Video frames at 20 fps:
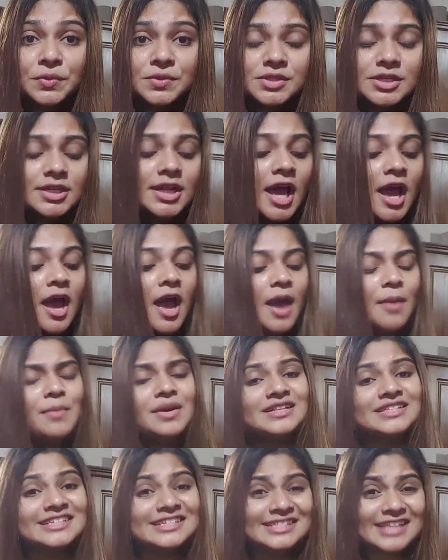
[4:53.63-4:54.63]
to use it,
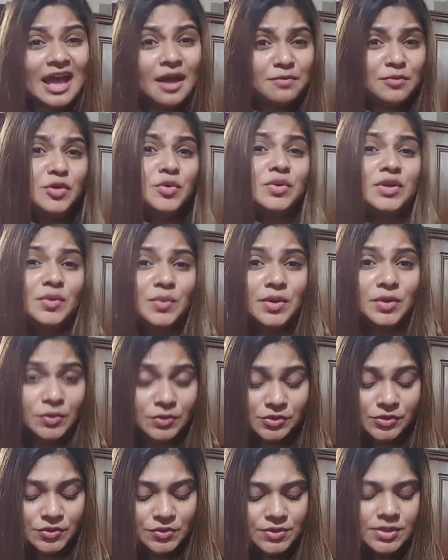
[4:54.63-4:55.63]
but since I'm the one
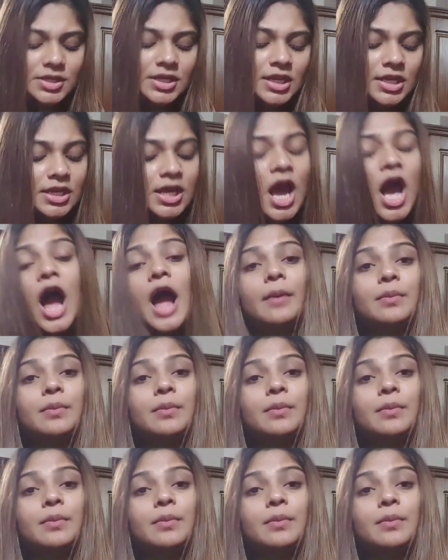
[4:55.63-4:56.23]
using it.